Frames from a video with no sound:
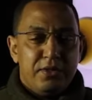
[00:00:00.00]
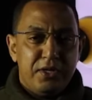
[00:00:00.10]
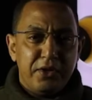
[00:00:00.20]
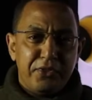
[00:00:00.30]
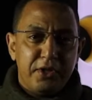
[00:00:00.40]

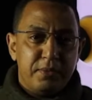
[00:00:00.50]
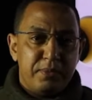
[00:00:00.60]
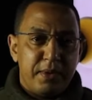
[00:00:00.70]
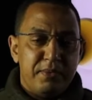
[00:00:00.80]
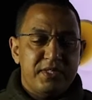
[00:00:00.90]
Dear third
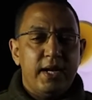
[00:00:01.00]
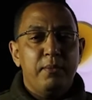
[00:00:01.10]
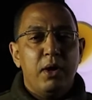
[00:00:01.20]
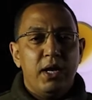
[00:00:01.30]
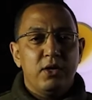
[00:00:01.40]
prep,
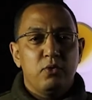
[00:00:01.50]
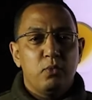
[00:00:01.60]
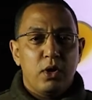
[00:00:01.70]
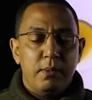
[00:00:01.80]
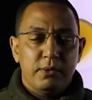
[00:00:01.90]
Assalamu alaikum
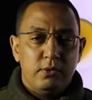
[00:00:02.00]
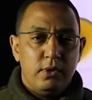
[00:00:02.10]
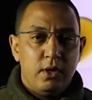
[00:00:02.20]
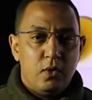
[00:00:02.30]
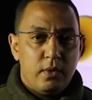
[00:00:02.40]
wa
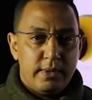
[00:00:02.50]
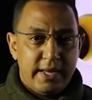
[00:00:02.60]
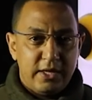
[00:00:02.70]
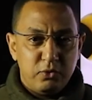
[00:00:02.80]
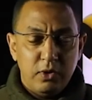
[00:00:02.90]
rahmatullah wa
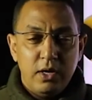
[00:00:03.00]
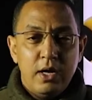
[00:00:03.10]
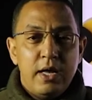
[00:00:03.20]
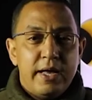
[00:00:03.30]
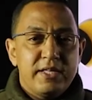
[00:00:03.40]
barakatuh.
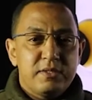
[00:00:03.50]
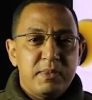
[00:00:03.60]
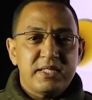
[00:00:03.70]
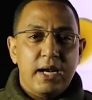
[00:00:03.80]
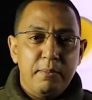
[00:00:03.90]
It's
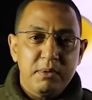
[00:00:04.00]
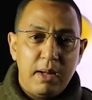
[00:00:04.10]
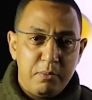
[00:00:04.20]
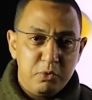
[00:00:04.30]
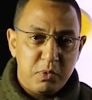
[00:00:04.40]
Mr.
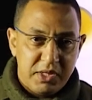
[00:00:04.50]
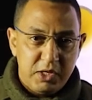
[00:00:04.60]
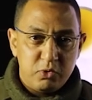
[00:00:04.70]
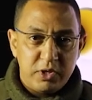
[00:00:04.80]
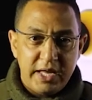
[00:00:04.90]
Mahmud with
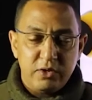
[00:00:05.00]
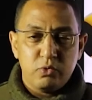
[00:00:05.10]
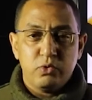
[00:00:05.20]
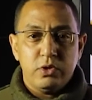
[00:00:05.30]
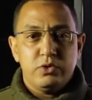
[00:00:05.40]
you today
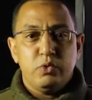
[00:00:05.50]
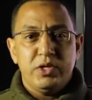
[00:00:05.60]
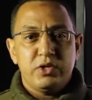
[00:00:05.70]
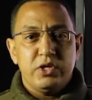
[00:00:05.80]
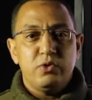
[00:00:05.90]
to
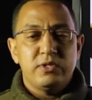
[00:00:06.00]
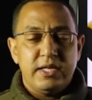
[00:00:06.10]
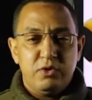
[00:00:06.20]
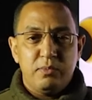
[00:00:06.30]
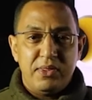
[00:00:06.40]
introduce a
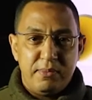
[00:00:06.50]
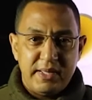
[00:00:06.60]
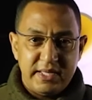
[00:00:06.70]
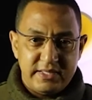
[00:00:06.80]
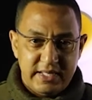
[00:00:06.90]
new
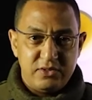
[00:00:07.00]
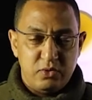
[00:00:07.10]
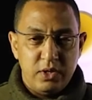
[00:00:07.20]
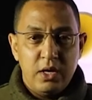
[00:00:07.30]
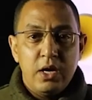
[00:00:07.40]
mathematics
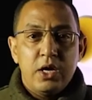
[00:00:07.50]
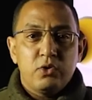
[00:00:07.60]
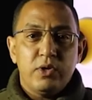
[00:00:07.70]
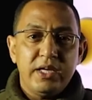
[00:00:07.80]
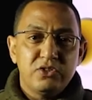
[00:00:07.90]
lesson.
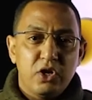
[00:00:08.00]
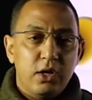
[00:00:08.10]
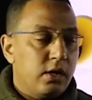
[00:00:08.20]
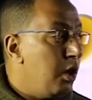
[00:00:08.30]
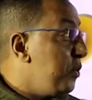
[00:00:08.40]
Today,
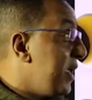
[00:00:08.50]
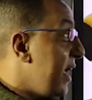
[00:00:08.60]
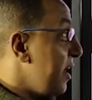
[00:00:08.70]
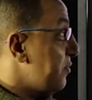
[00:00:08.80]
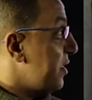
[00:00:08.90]
inshallah, we
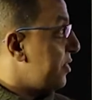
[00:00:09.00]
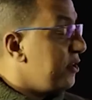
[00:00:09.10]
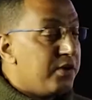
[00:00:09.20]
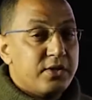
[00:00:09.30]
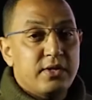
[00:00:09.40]
have the
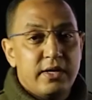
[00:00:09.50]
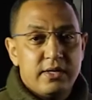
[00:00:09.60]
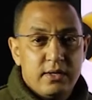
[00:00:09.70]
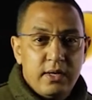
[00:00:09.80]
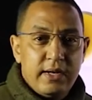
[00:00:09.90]
third
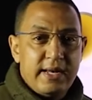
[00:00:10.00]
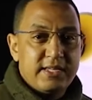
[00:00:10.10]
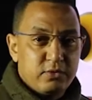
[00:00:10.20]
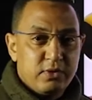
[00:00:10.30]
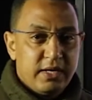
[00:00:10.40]

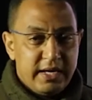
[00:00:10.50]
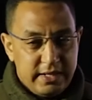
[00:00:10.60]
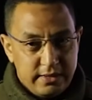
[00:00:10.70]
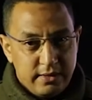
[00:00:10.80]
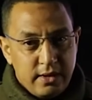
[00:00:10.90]
lesson
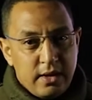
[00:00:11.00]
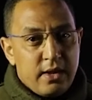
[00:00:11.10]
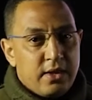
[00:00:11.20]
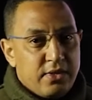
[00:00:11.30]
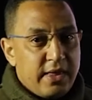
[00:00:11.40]
in
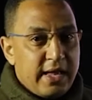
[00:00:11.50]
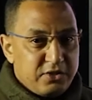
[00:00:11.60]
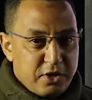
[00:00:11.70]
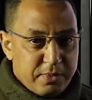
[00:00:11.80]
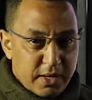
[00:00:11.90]
the
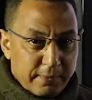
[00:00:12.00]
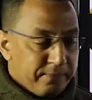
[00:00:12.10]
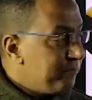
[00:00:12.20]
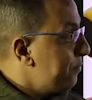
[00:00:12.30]
algebra.